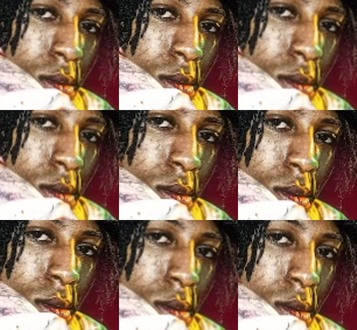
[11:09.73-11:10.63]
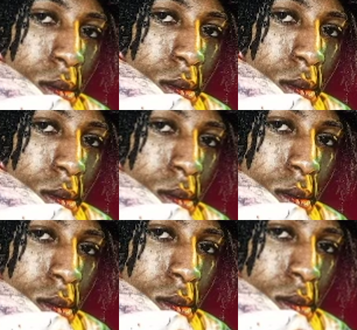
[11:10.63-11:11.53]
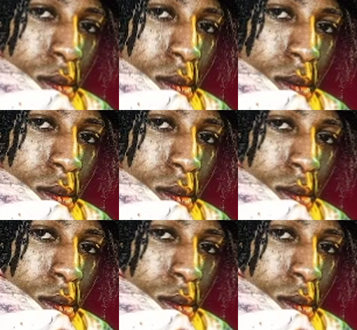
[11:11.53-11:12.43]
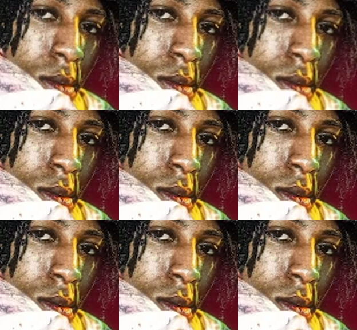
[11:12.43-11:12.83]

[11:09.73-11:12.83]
(silent)